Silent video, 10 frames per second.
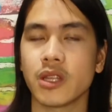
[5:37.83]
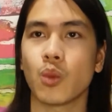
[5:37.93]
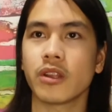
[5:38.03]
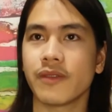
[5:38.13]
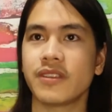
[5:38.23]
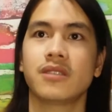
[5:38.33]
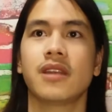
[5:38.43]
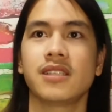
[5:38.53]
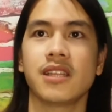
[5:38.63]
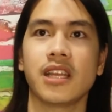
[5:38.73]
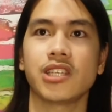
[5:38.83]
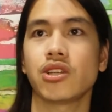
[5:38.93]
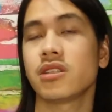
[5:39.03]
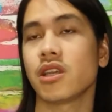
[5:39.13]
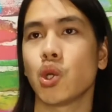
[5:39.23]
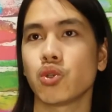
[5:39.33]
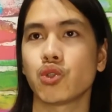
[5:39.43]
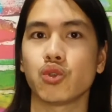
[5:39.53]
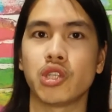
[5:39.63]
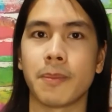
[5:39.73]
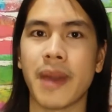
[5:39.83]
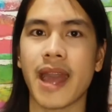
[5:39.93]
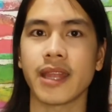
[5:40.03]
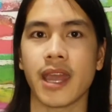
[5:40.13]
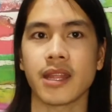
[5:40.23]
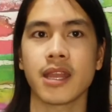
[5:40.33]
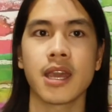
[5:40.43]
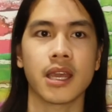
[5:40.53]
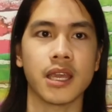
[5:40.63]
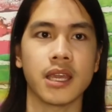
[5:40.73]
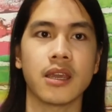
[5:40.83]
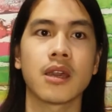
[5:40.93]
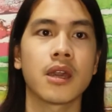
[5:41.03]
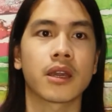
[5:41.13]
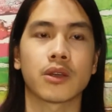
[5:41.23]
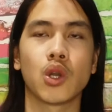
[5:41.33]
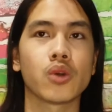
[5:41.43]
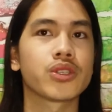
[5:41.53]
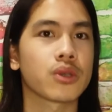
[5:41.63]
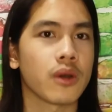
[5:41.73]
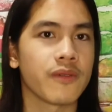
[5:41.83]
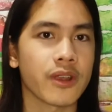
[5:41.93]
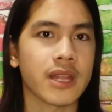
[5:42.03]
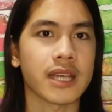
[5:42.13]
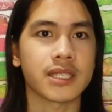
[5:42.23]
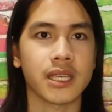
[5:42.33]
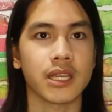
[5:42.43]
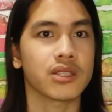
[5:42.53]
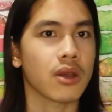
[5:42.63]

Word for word: In one of his destinations, he goes to Japan and he goes covert as he